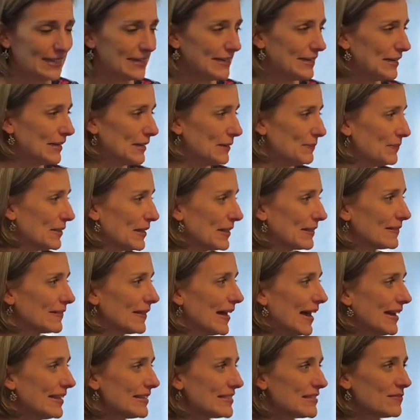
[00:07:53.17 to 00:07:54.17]
Um,
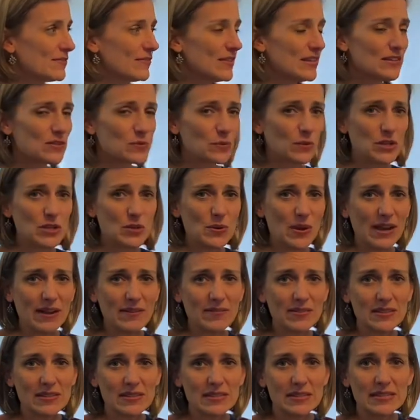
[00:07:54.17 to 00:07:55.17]
lots of things where you have
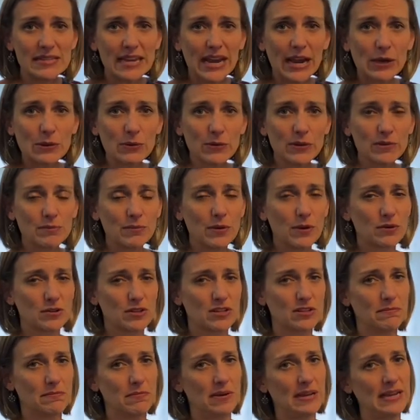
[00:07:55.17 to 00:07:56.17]
this downward
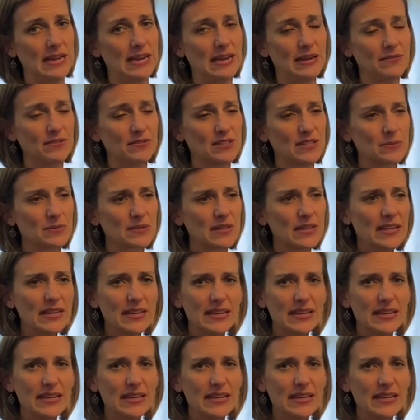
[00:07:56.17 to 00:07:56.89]
motion by half steps